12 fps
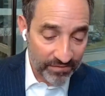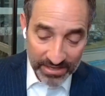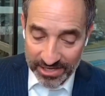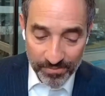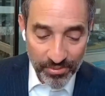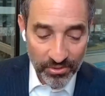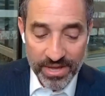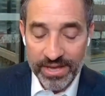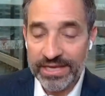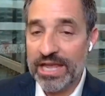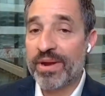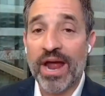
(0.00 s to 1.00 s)
Very simple.
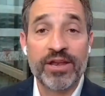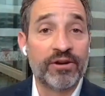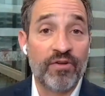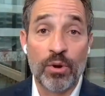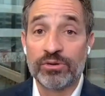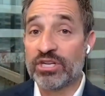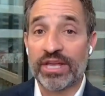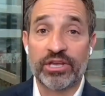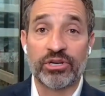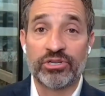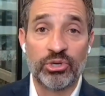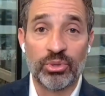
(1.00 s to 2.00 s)
Keep it on your phone just
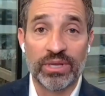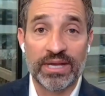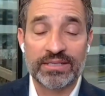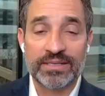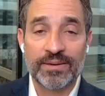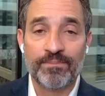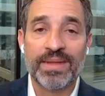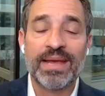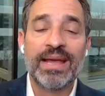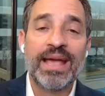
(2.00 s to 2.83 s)
like your to-do list.